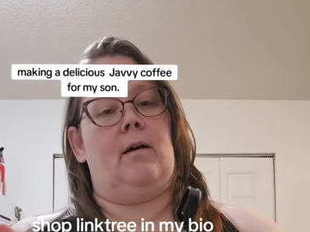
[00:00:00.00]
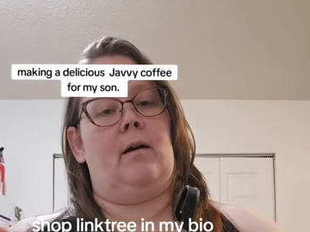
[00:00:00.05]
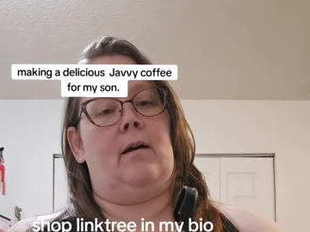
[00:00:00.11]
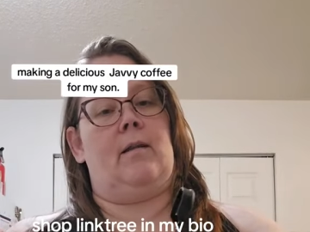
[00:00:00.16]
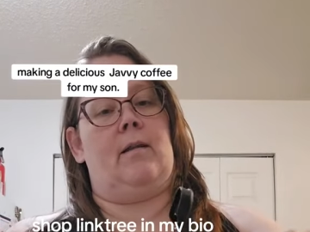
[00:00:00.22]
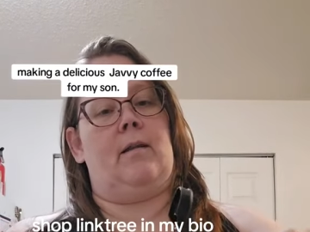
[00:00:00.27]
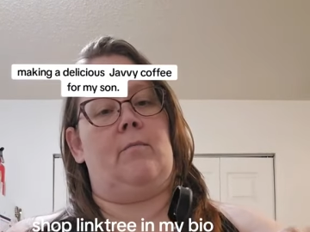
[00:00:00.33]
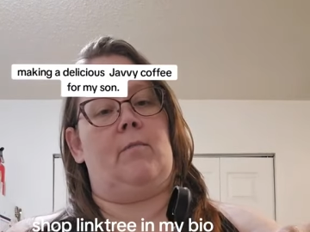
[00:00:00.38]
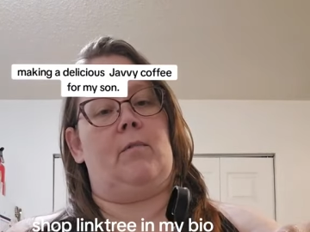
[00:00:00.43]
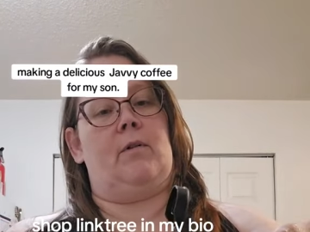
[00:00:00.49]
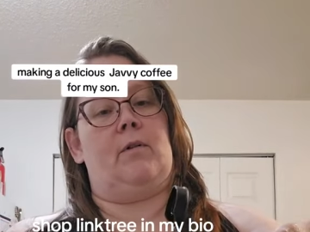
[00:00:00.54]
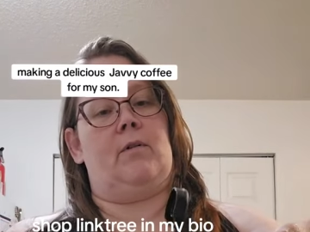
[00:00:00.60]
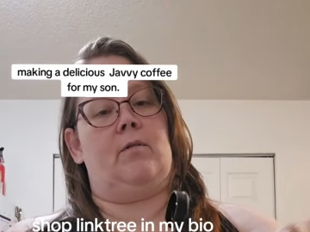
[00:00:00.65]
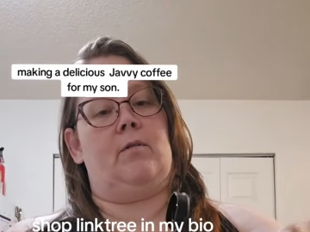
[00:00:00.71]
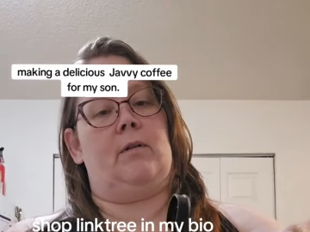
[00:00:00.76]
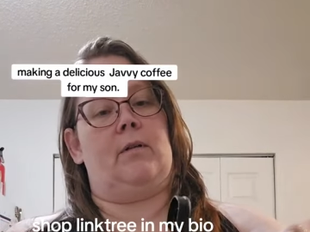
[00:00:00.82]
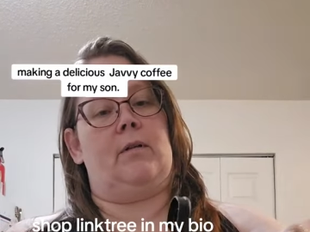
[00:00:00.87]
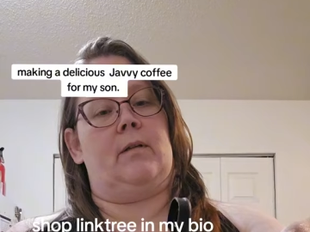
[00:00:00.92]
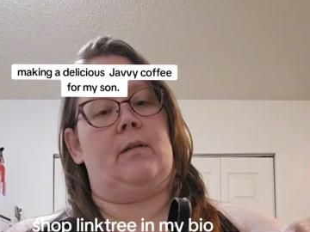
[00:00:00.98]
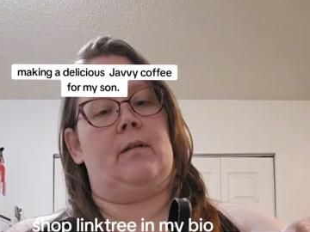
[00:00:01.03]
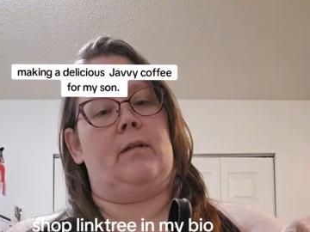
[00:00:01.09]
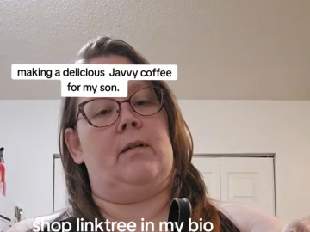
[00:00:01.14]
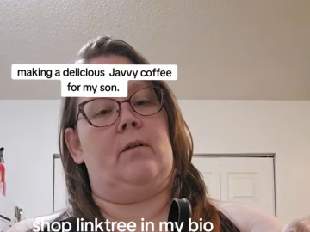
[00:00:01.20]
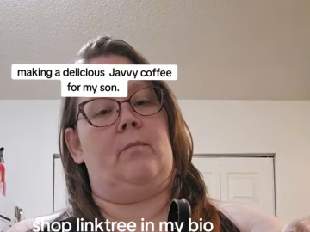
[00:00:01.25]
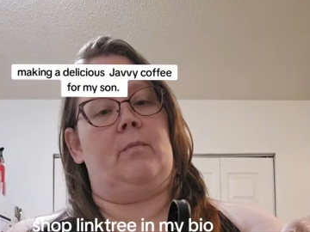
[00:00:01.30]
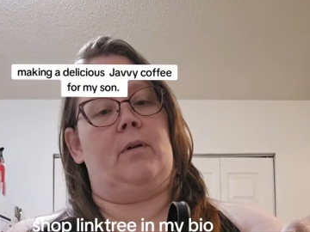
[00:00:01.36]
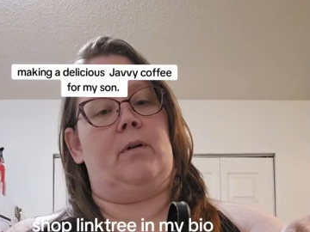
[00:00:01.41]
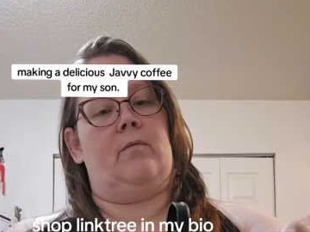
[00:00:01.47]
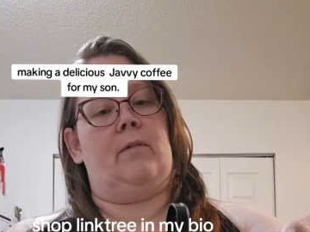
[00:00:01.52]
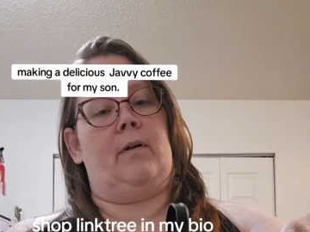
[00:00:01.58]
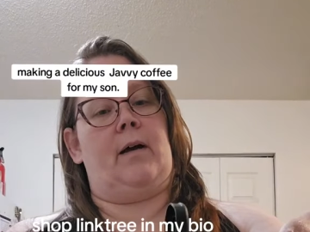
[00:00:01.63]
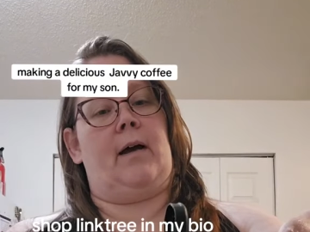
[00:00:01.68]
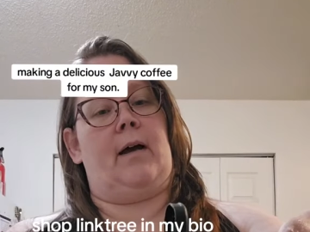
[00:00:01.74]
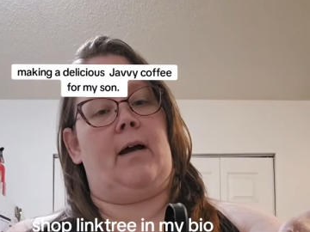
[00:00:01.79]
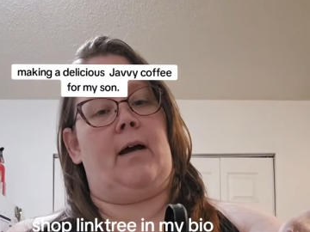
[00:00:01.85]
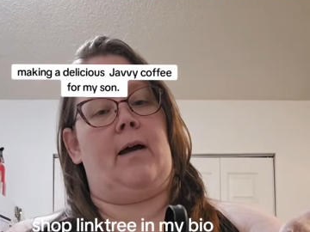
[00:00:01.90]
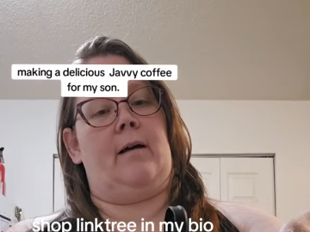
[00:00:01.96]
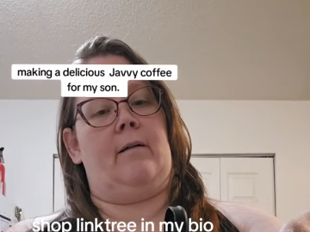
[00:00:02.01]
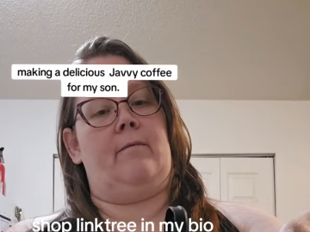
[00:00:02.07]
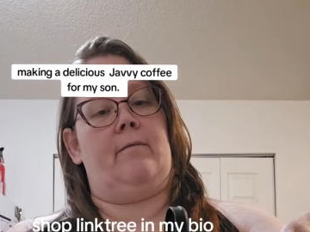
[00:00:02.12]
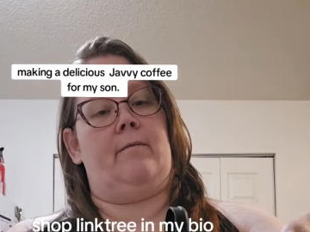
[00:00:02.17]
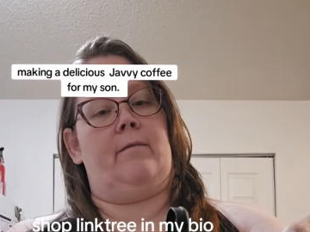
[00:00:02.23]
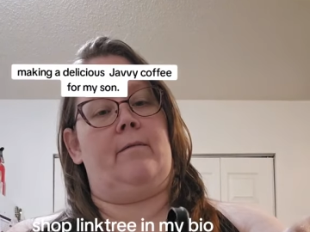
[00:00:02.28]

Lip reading: And then we'll do a little bit of a half.